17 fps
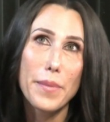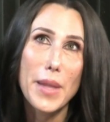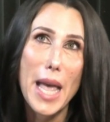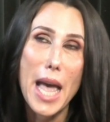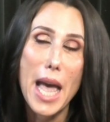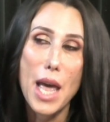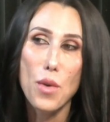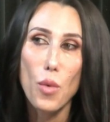
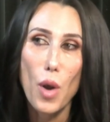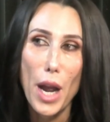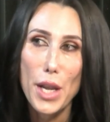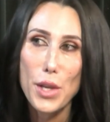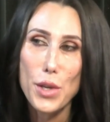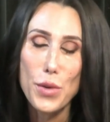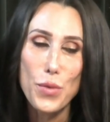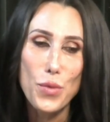
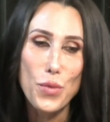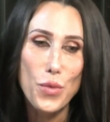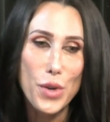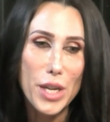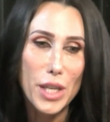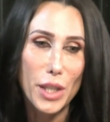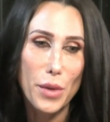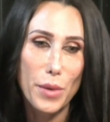NYU
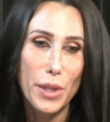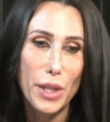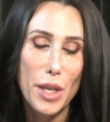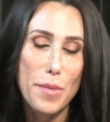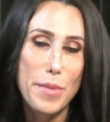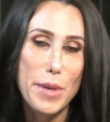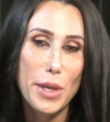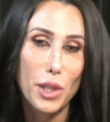really,
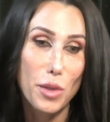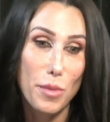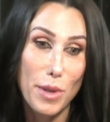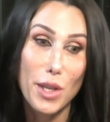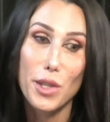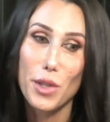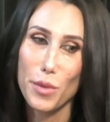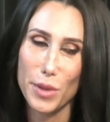really appealed to
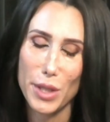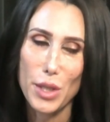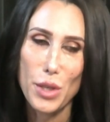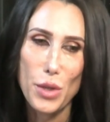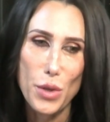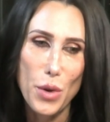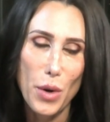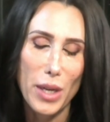me because it was in
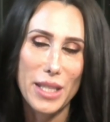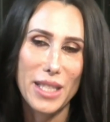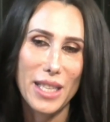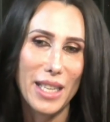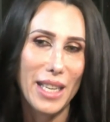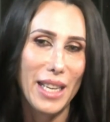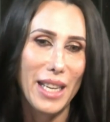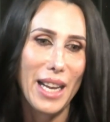New York
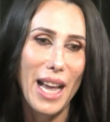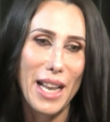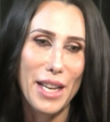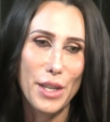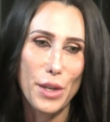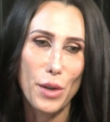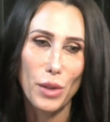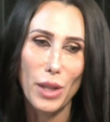City.
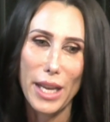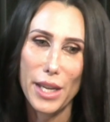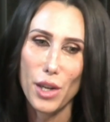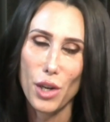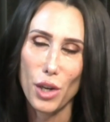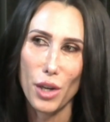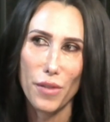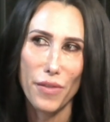And, like
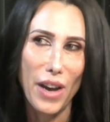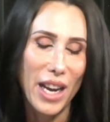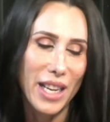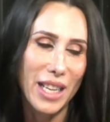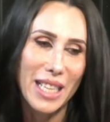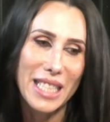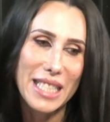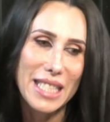Kirk
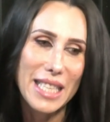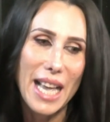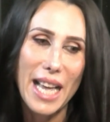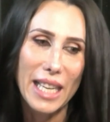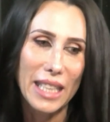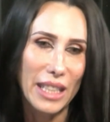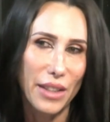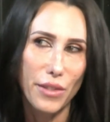Vonnegut
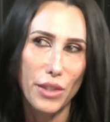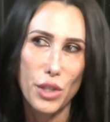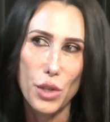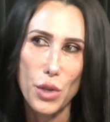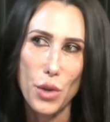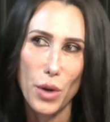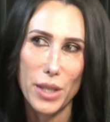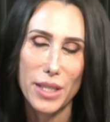said, live in
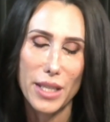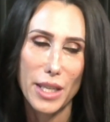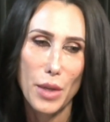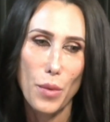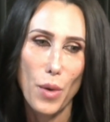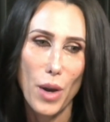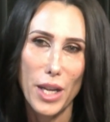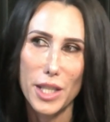New York
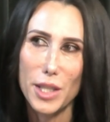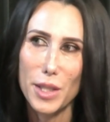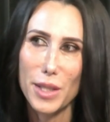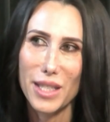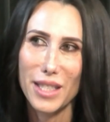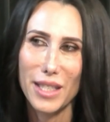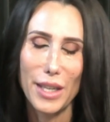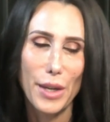City
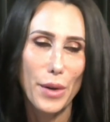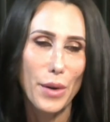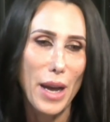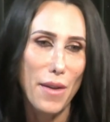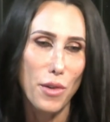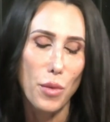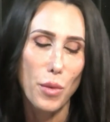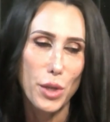once,
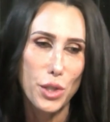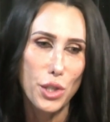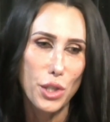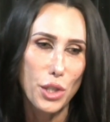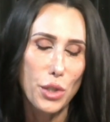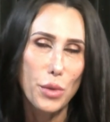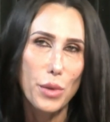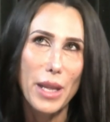everyone
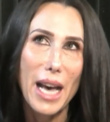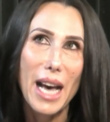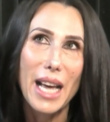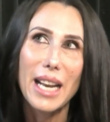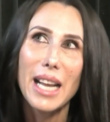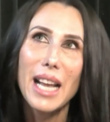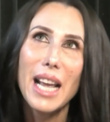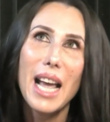should do
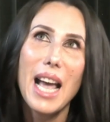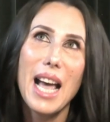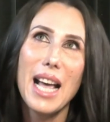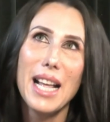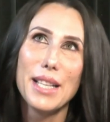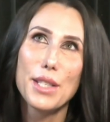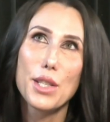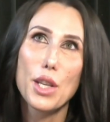that.
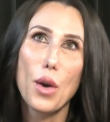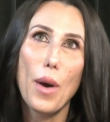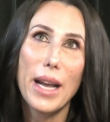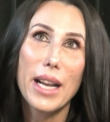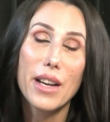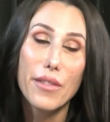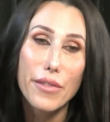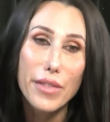And so
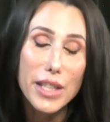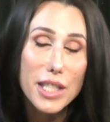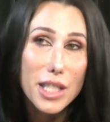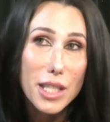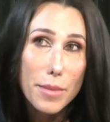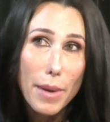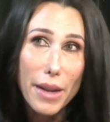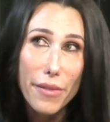I
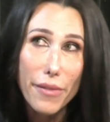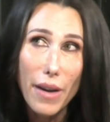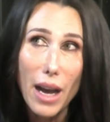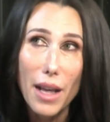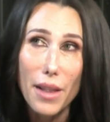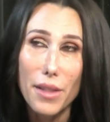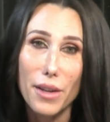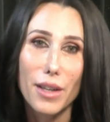convinced my
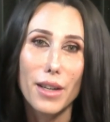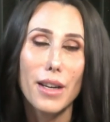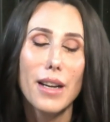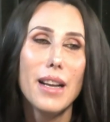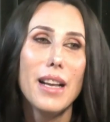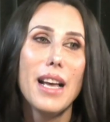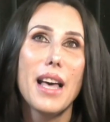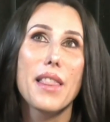father
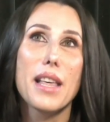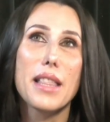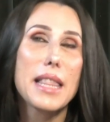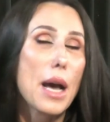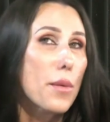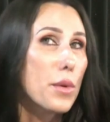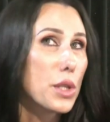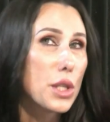
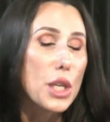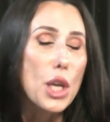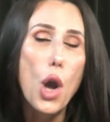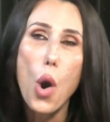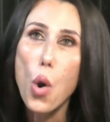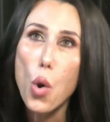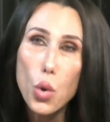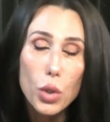that was the
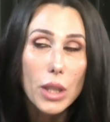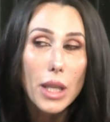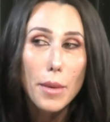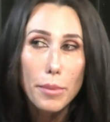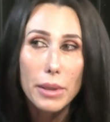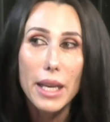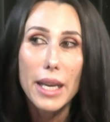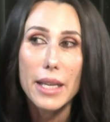only
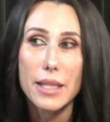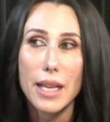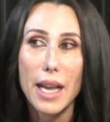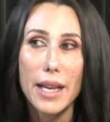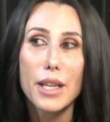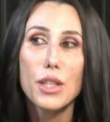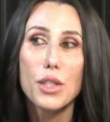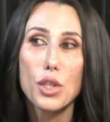place
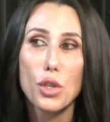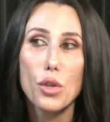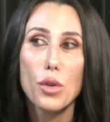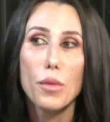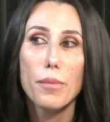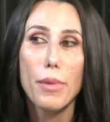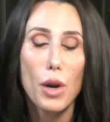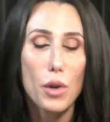I could
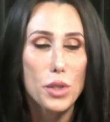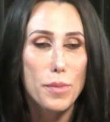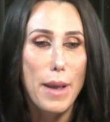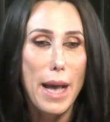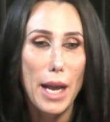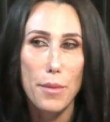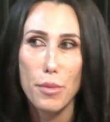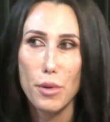do
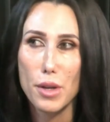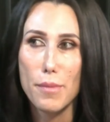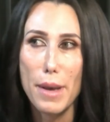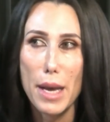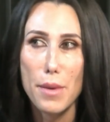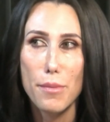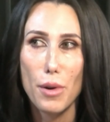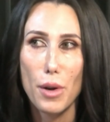post-bac
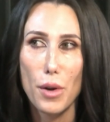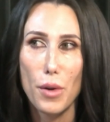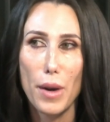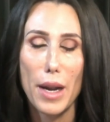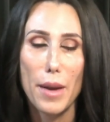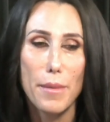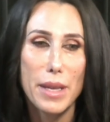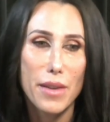pre-med
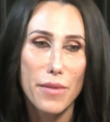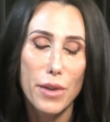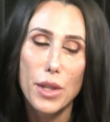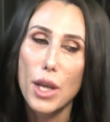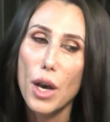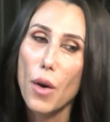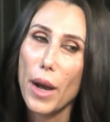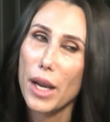program,
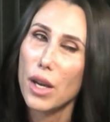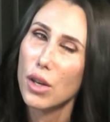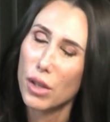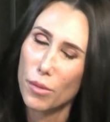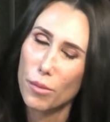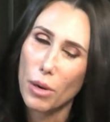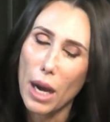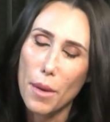even though I could
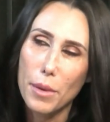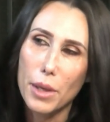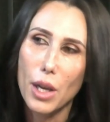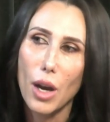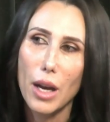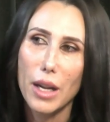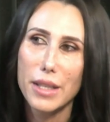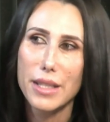have probably
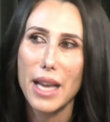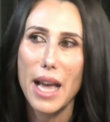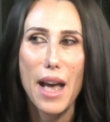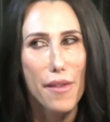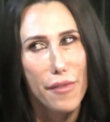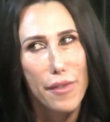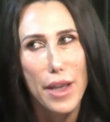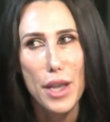gone to
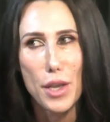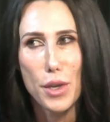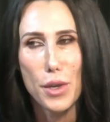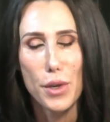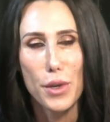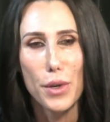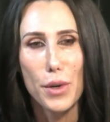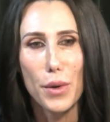
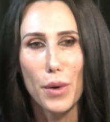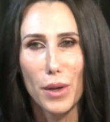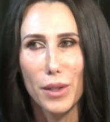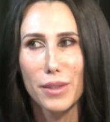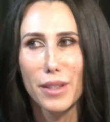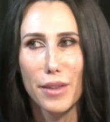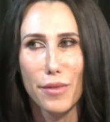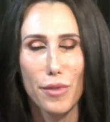FAU or
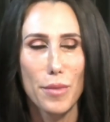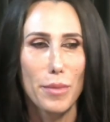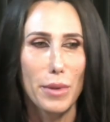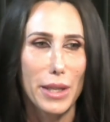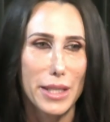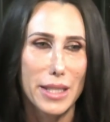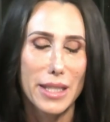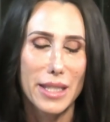different
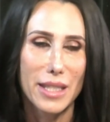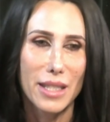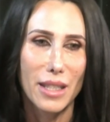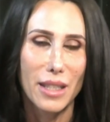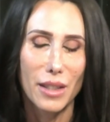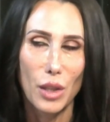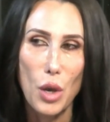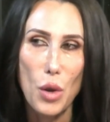places
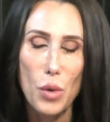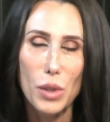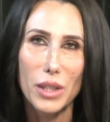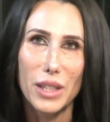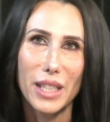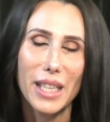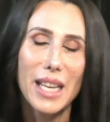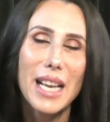
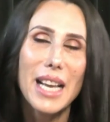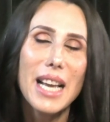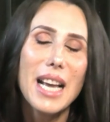locally.